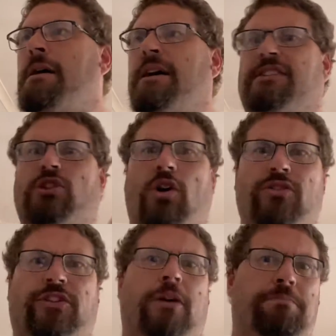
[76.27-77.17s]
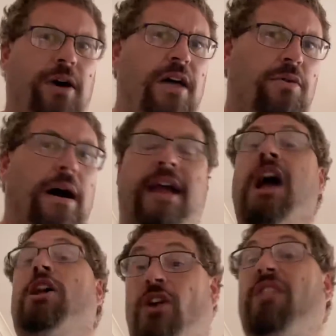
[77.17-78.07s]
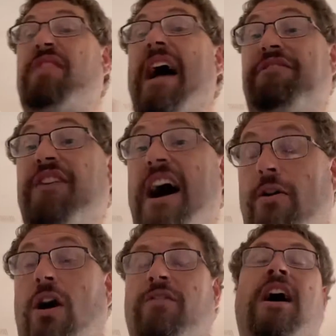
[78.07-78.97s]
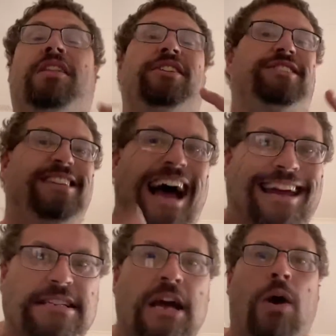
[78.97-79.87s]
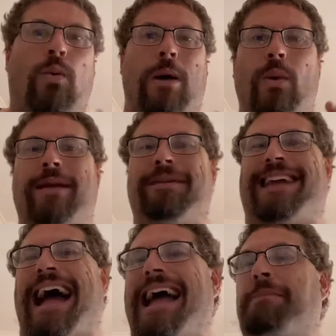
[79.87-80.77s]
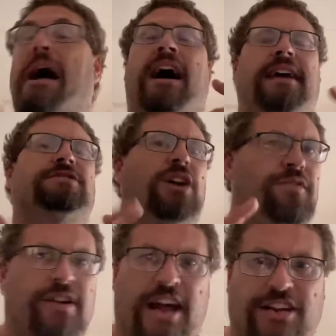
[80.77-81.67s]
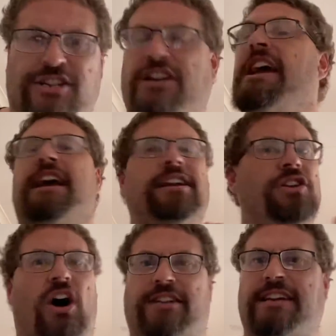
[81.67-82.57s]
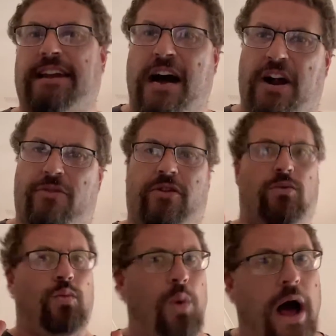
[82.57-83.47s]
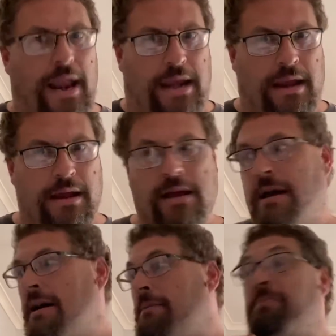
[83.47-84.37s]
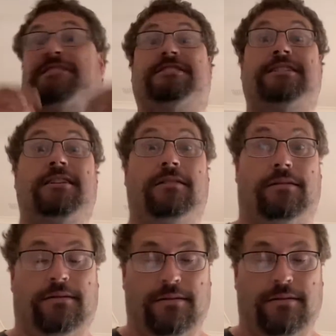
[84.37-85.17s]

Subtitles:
It's also, by the way, not that far off the date where we became a sovereign nation in 1901. But still,